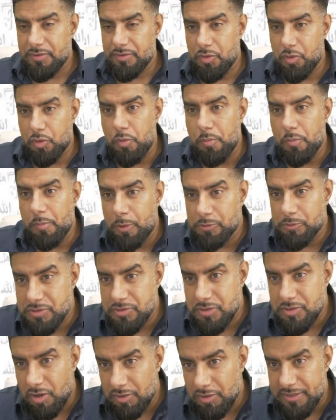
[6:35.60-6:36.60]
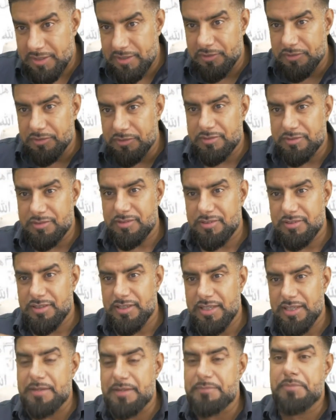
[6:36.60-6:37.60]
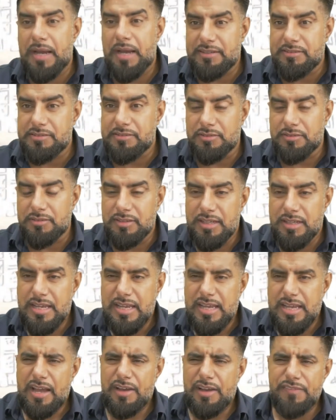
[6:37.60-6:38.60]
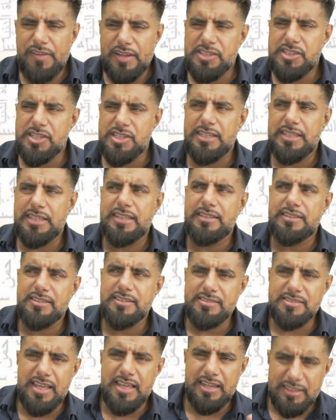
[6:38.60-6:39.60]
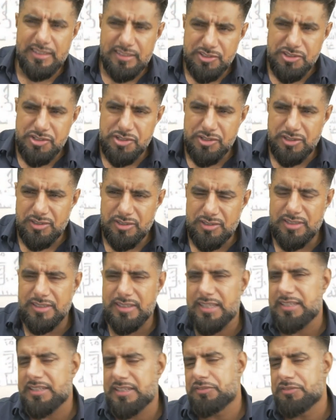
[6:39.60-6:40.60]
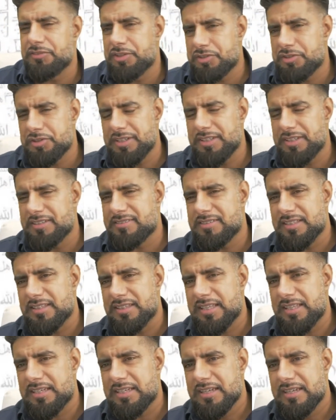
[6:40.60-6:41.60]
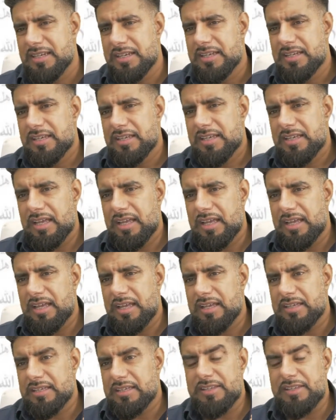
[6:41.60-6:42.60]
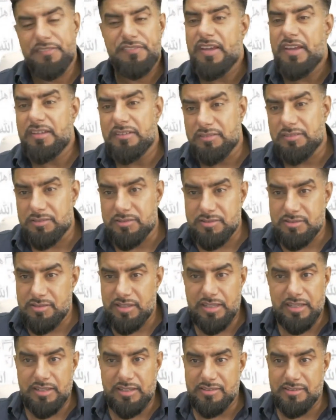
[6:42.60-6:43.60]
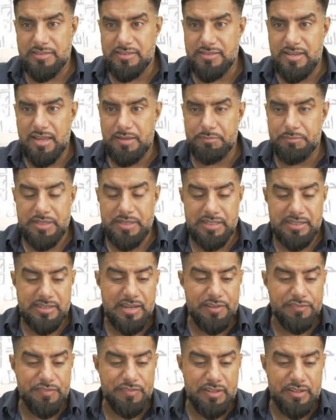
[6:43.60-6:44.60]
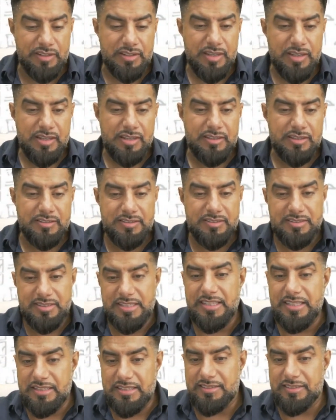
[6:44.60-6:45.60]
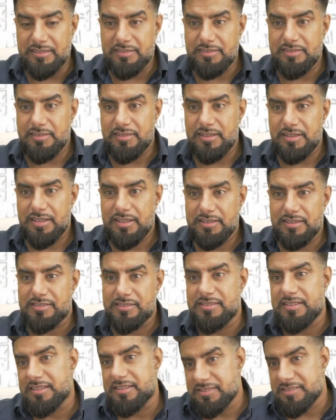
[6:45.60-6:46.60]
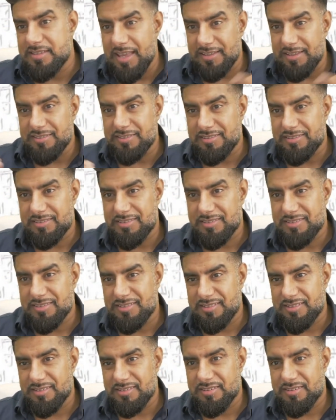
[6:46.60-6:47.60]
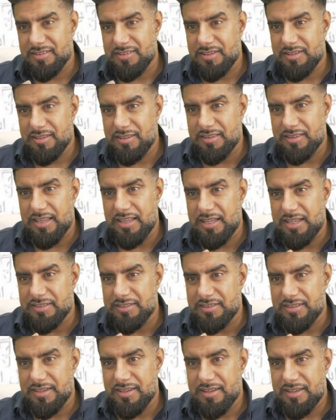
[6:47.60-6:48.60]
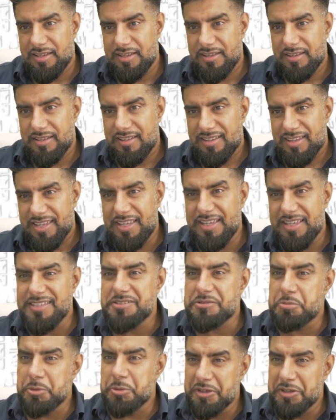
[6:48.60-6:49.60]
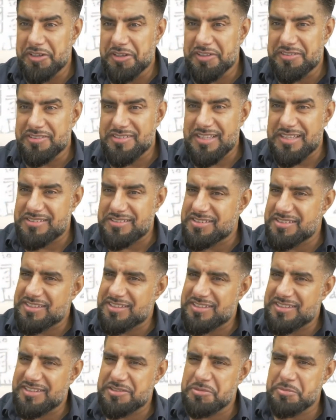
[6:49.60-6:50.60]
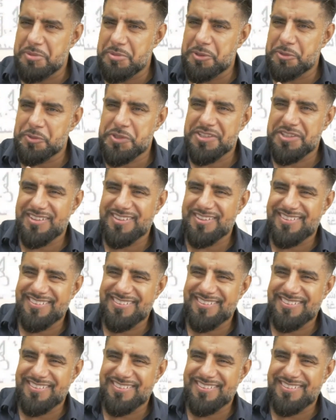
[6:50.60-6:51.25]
almost got killed in battle. Eventually he does get injured, and then he retreats, and then he fails in his attempt. He never sees the success that his words had set into motion.